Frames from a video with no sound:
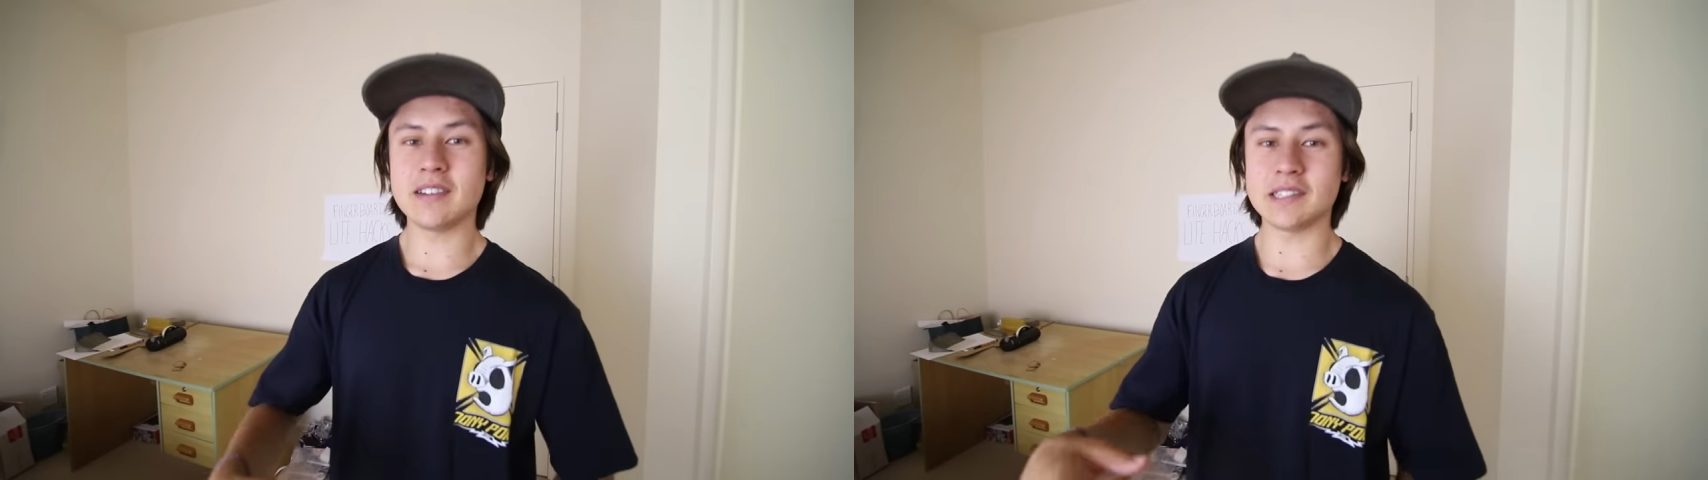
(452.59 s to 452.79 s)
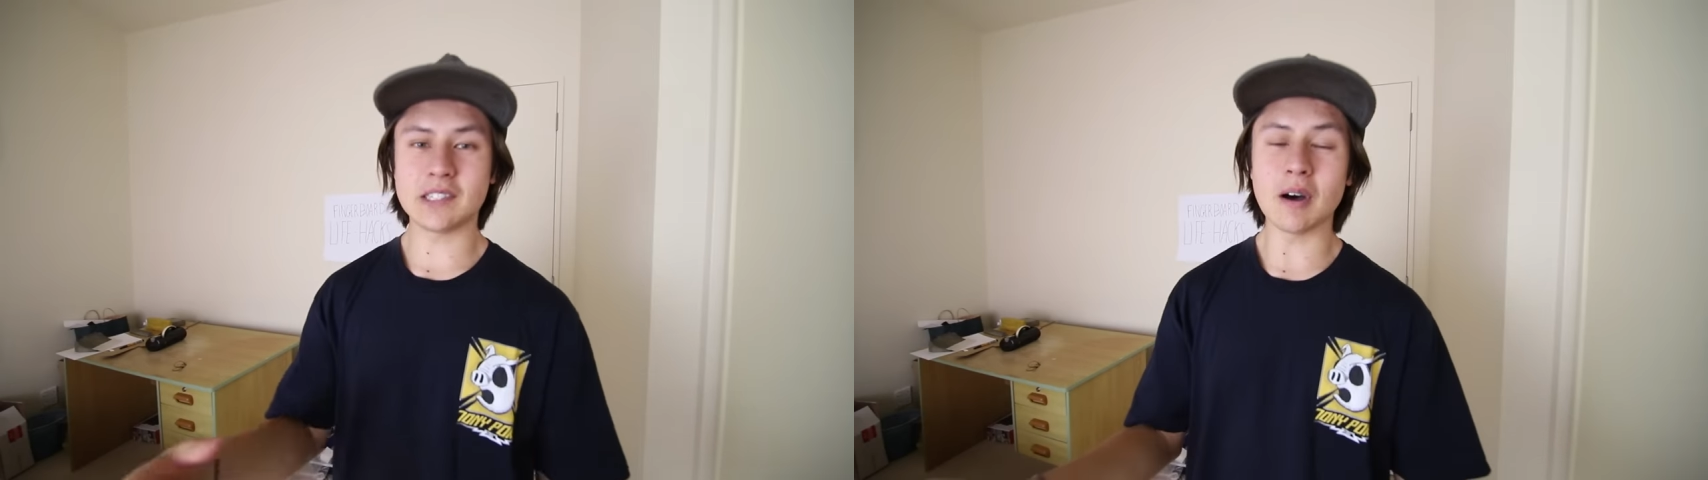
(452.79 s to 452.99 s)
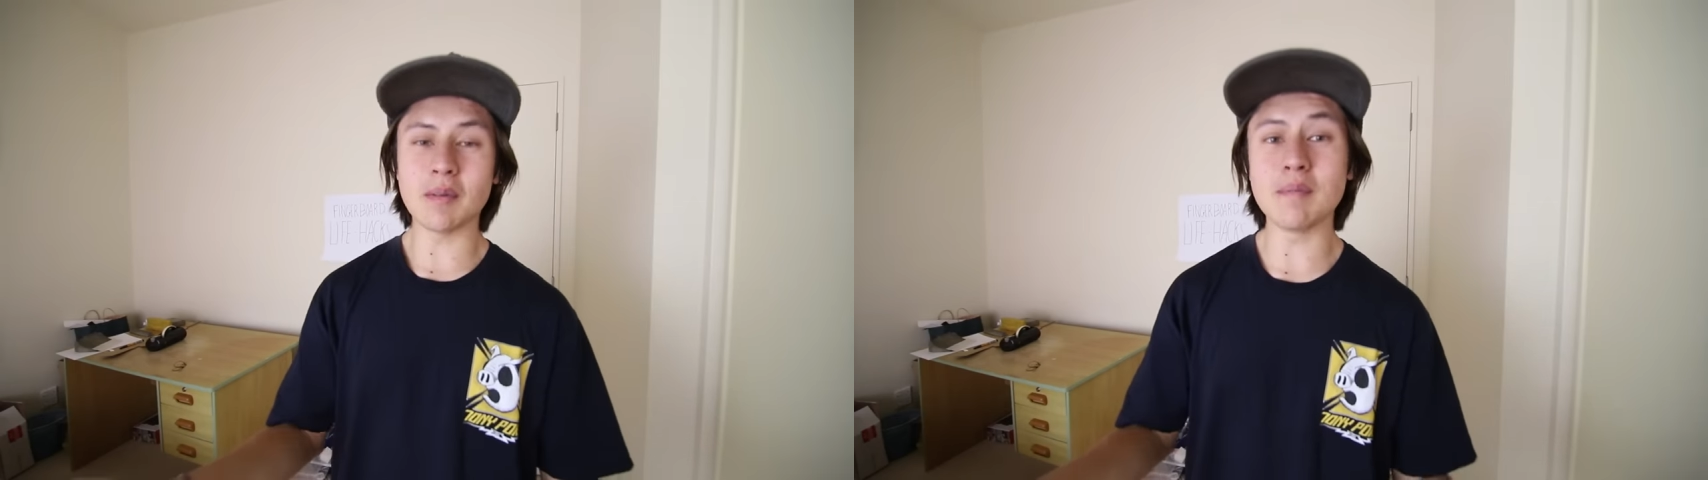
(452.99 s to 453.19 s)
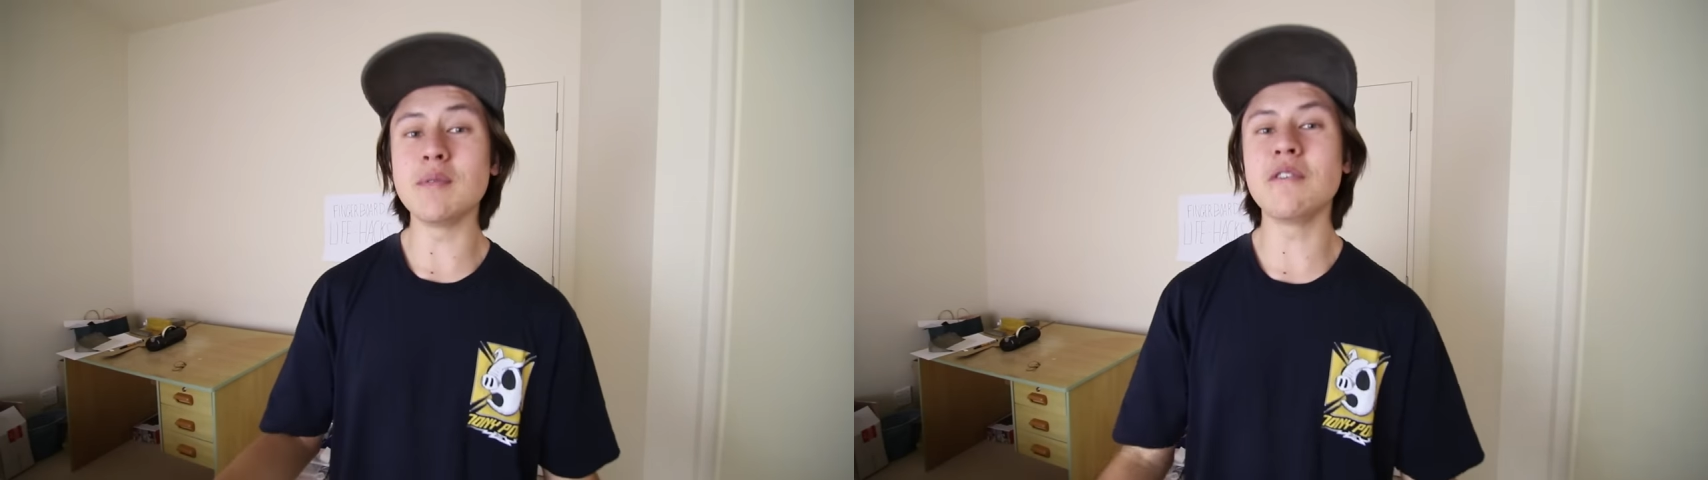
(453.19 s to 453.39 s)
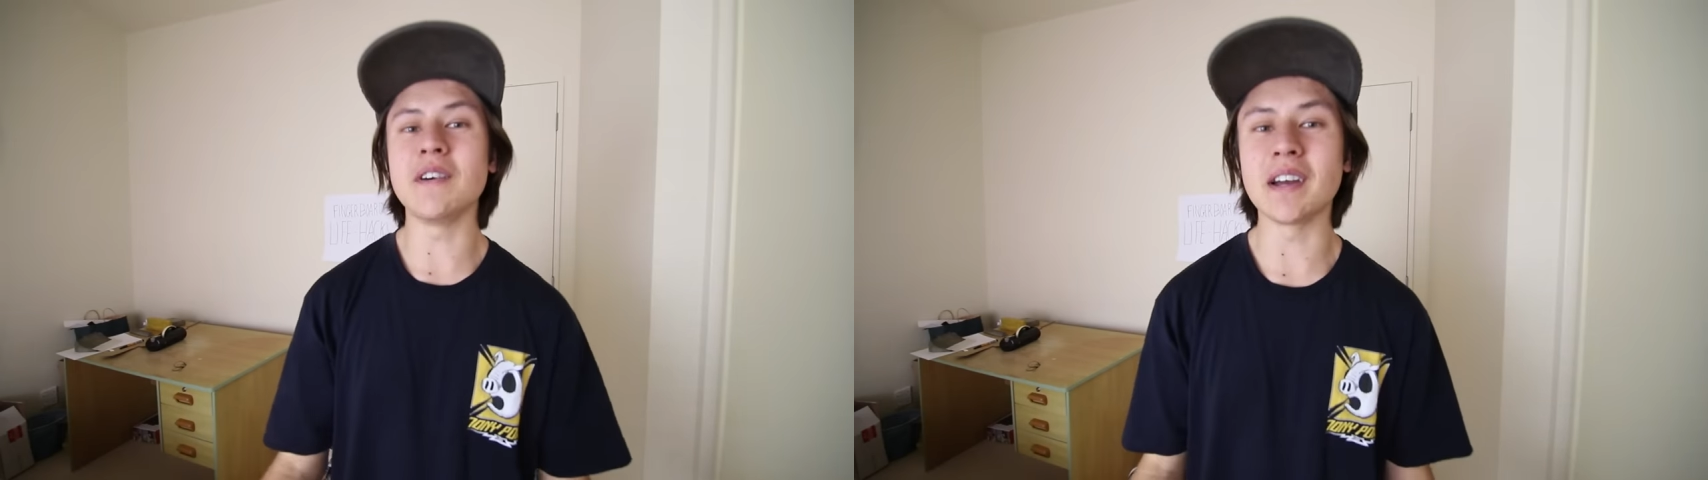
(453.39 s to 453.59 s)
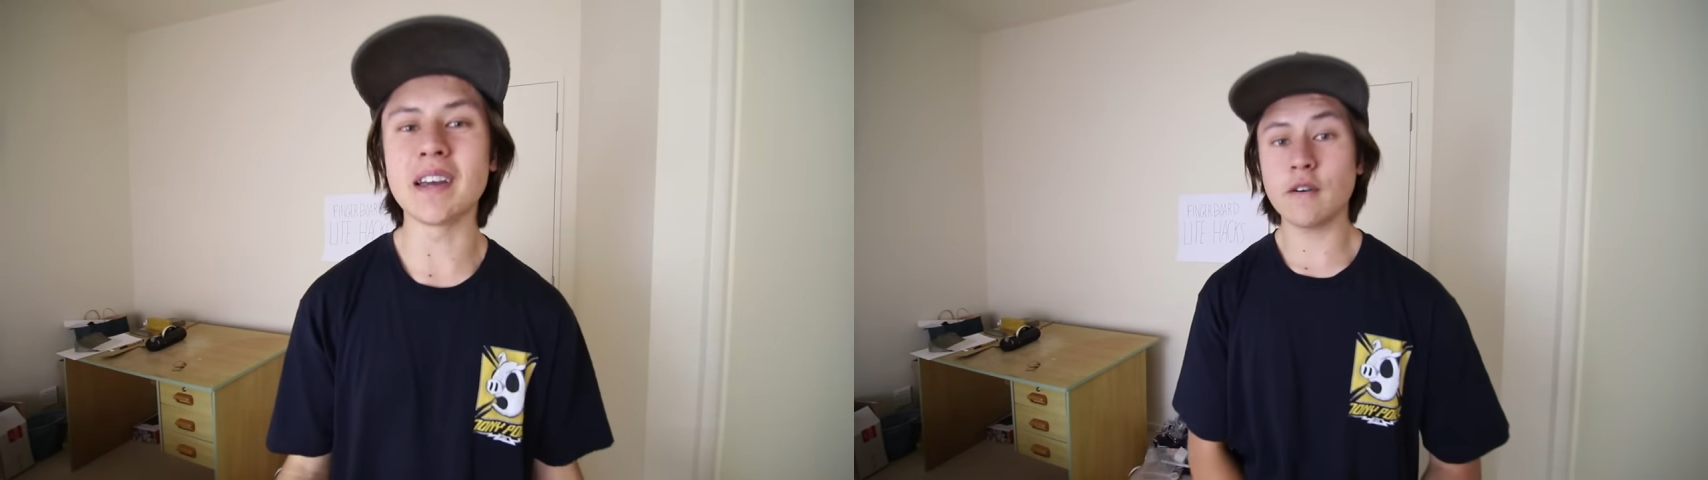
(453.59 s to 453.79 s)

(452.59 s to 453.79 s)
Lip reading: to stop them moving.